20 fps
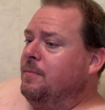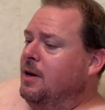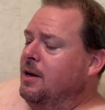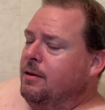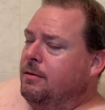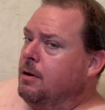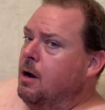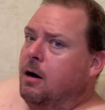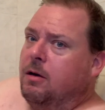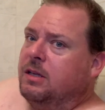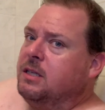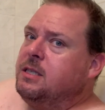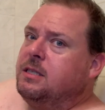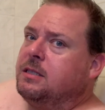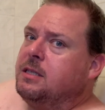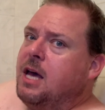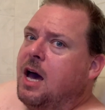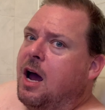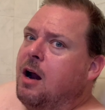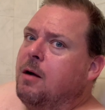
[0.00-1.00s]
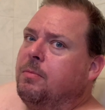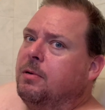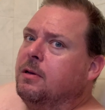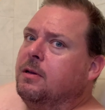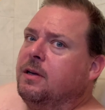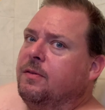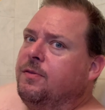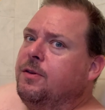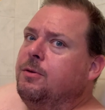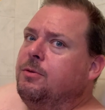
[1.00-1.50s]
No, this is terrible.
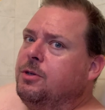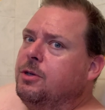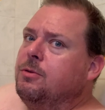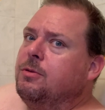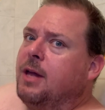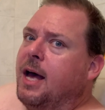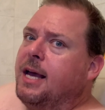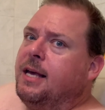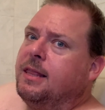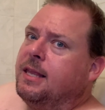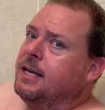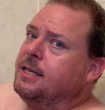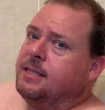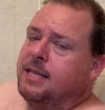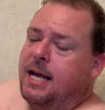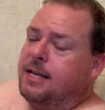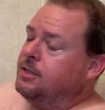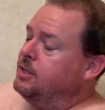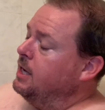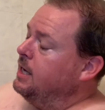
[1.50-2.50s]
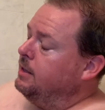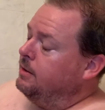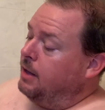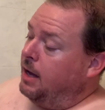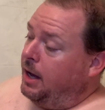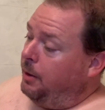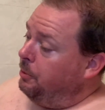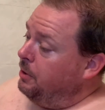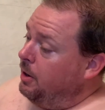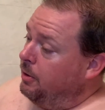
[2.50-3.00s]
And if you do like this, that
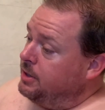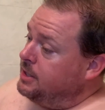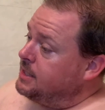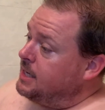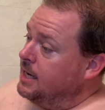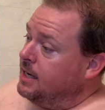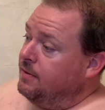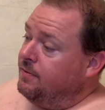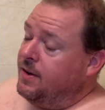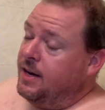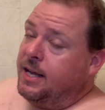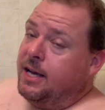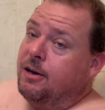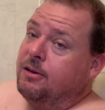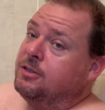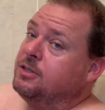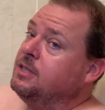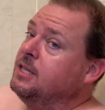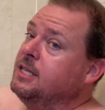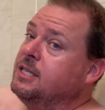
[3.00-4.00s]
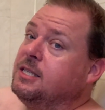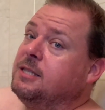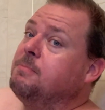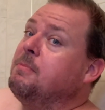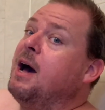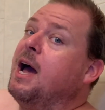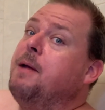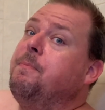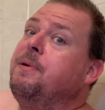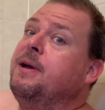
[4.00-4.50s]
like we always say in the videos, this is
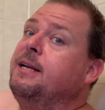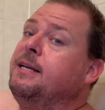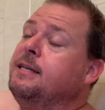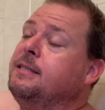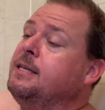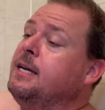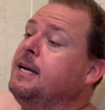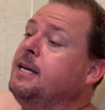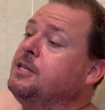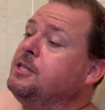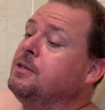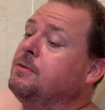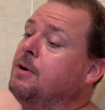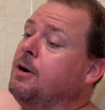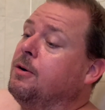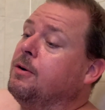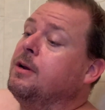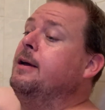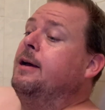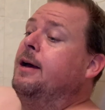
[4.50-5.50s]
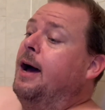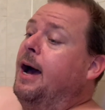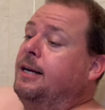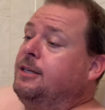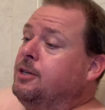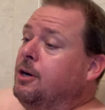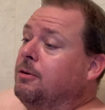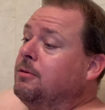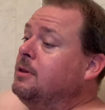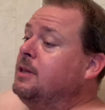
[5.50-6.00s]
my opinion, to each their own. I
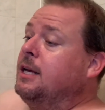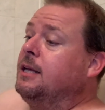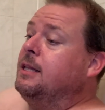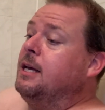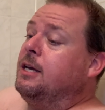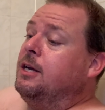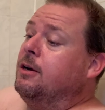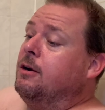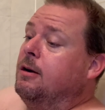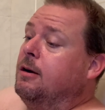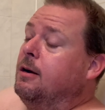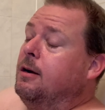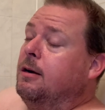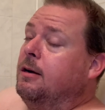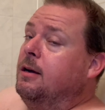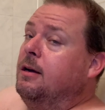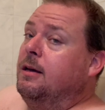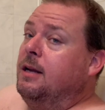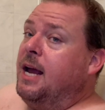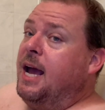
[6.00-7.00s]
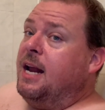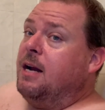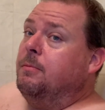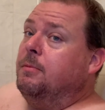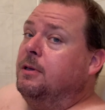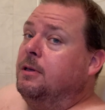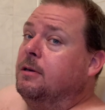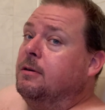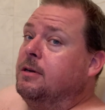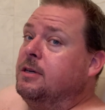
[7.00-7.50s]
don't think that you're an
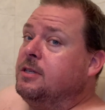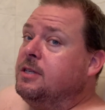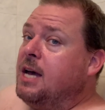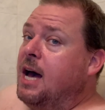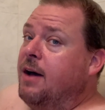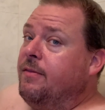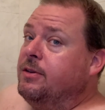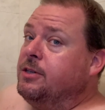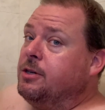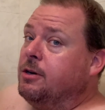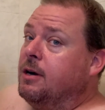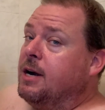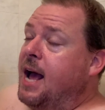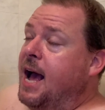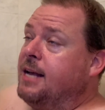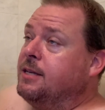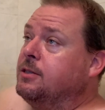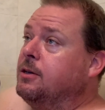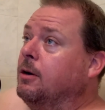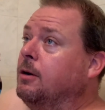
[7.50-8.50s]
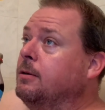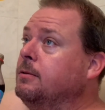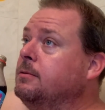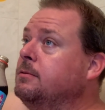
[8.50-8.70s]
animal or a savage or an asshole.